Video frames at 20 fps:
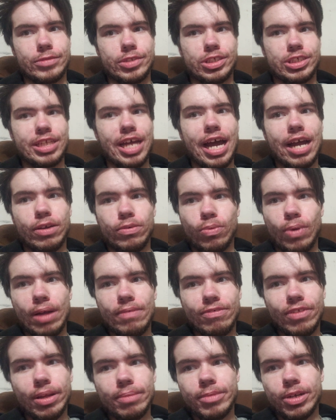stock
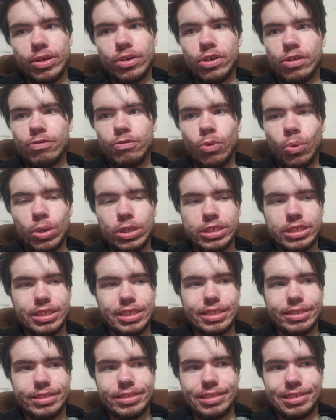rev limit on a
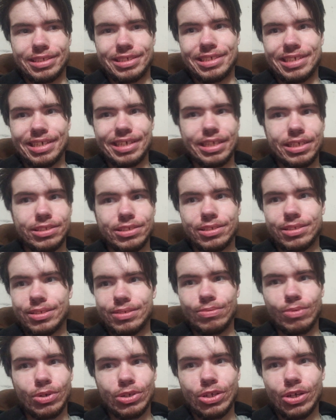4.6 is
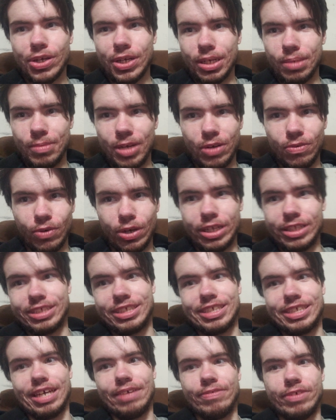6. We're talking about
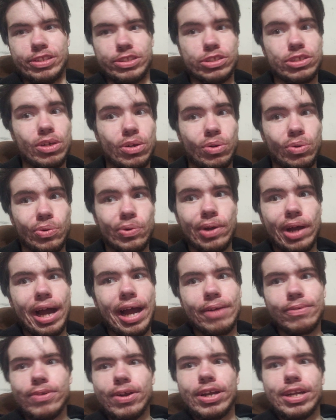running 7. So
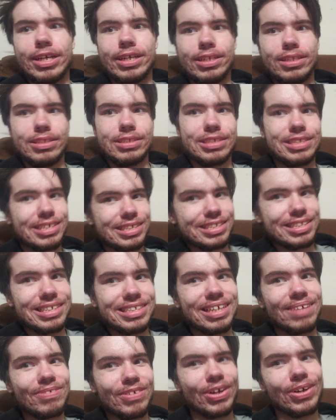I run in
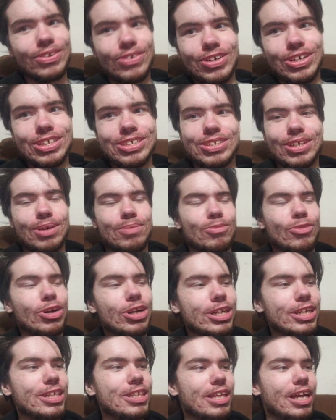6,700, so I'm
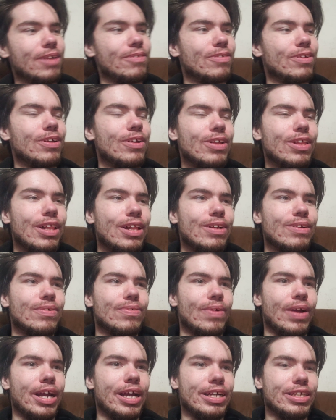running in that
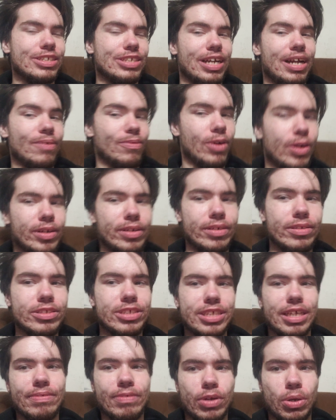range. I run
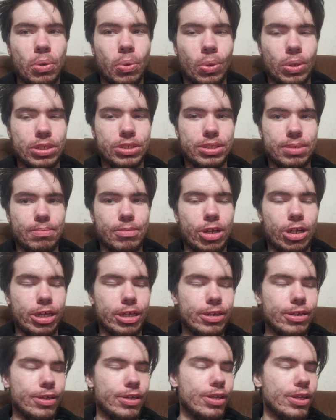7 quarts in
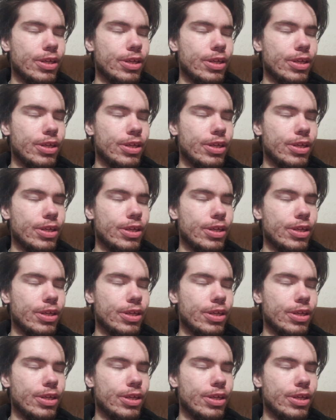mine.